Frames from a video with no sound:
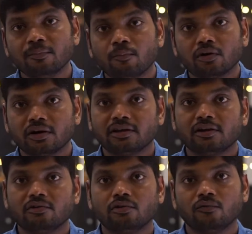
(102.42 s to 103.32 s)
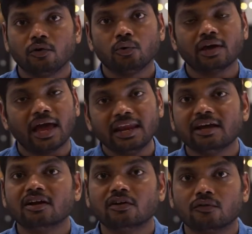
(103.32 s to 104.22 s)
important that if you're doing any
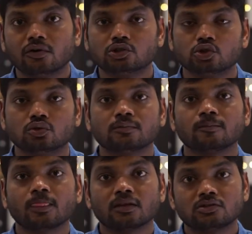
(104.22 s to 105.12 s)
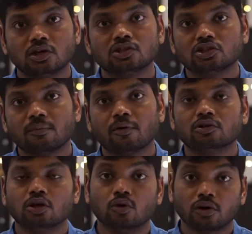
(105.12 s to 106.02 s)
kind of photo shoot, search about
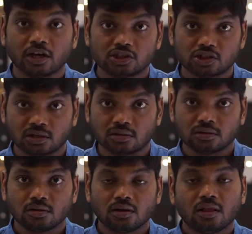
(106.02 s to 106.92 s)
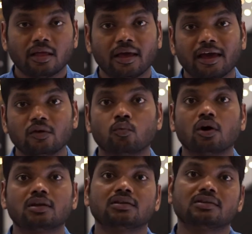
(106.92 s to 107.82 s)
the location and
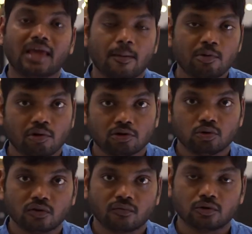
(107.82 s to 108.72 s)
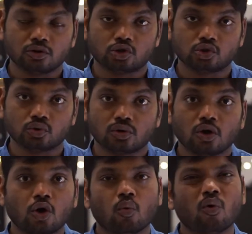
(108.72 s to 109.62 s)
what time you want to do the photo shoot.
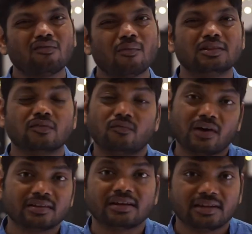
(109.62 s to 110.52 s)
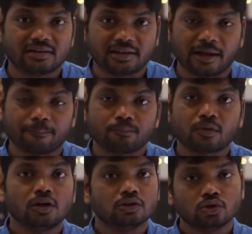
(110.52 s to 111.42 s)
What will be the weather at that time?
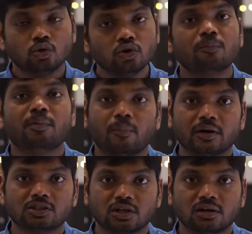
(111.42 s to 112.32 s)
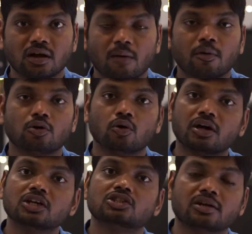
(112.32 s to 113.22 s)
So do your preparation about
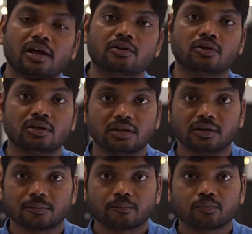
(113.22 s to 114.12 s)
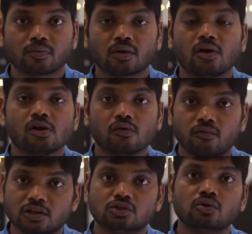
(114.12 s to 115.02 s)
location and your gear.
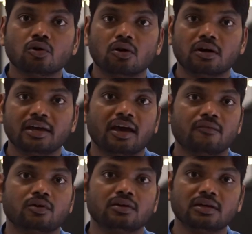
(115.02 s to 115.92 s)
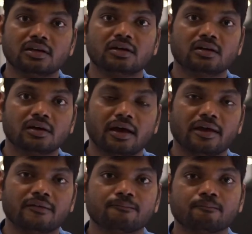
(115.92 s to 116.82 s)
Once you already have your gear and